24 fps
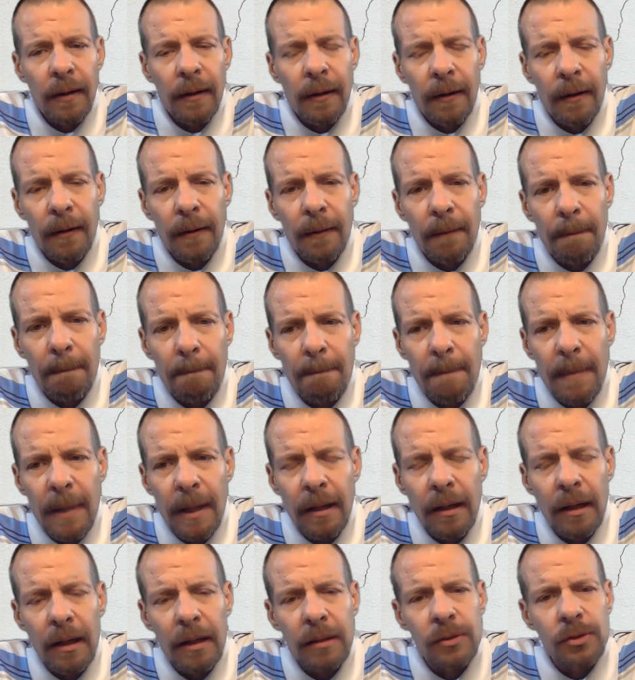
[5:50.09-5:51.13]

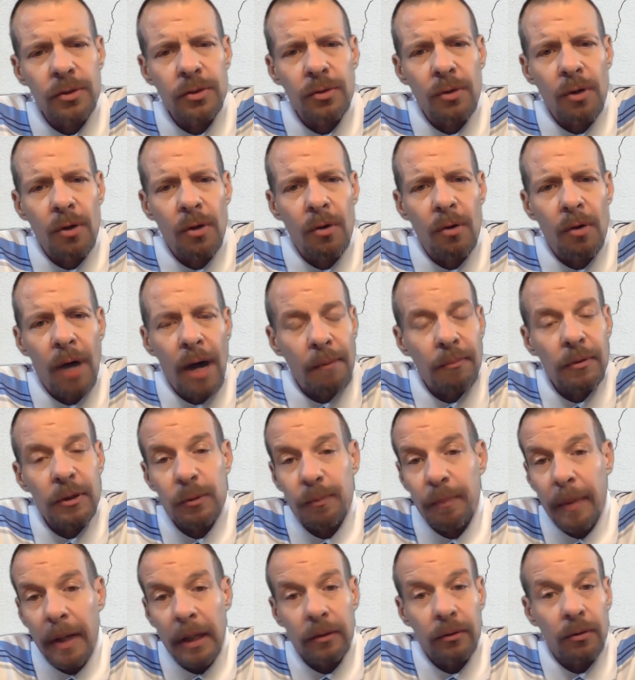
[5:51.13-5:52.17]
And so I
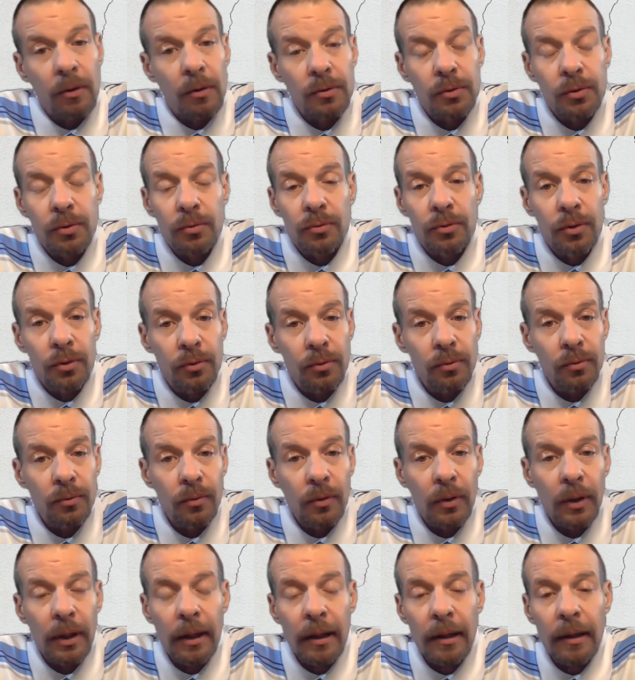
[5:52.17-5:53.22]
respect those who do,
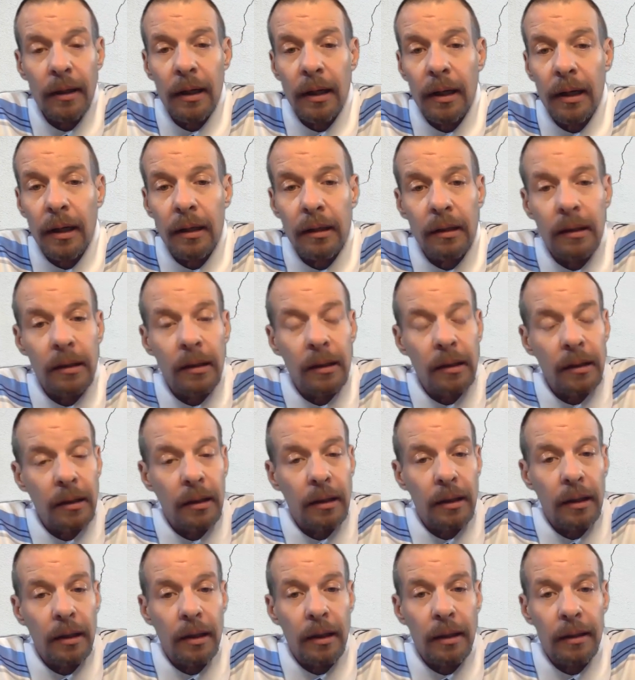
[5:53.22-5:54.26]
and
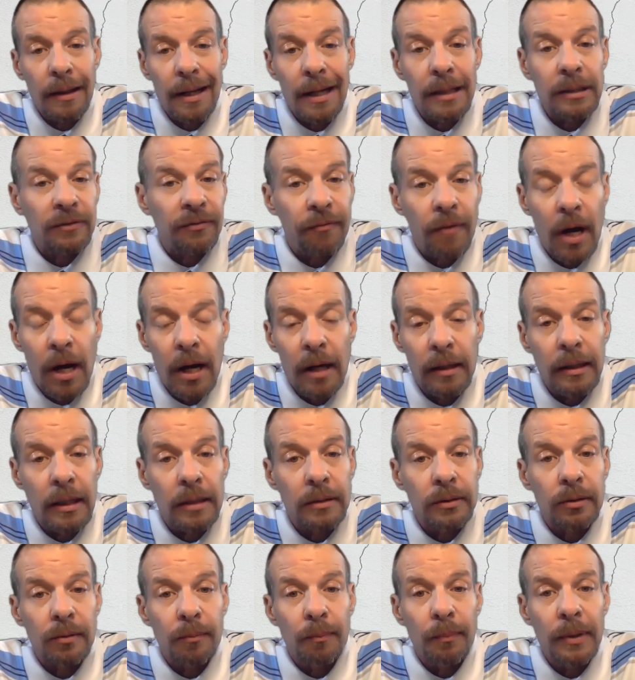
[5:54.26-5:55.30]
that's fine.
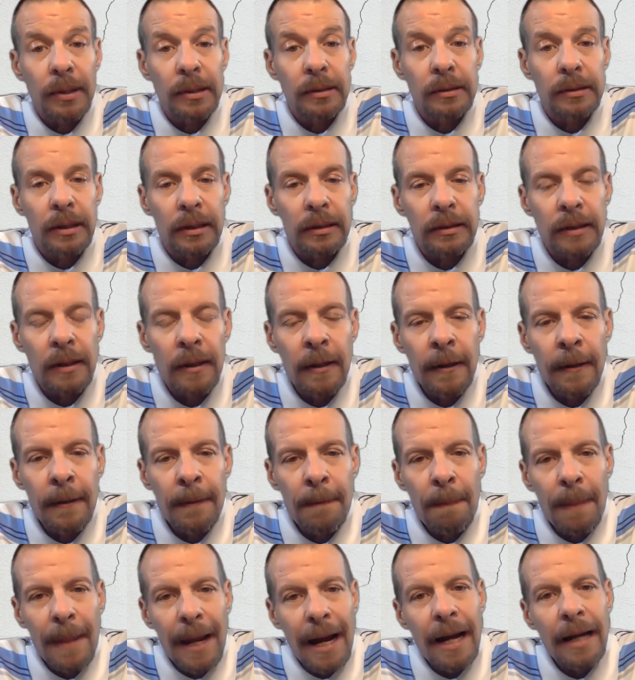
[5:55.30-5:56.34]
That's your business.
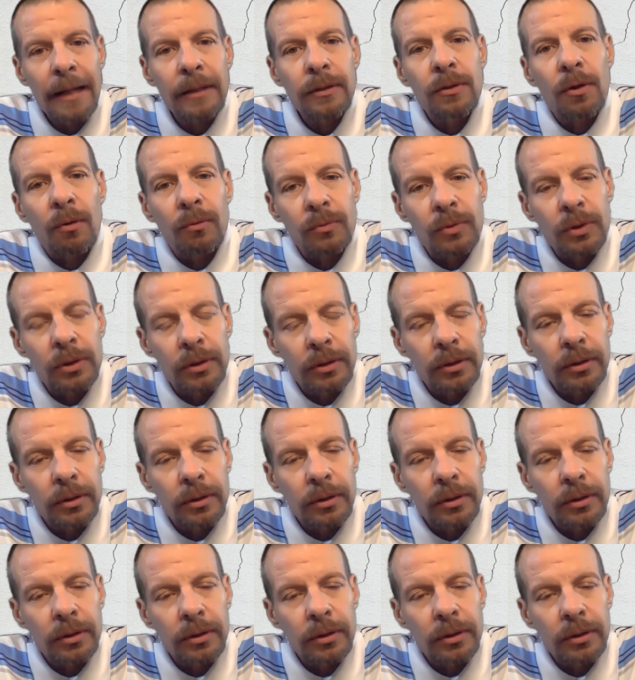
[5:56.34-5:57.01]
I don't.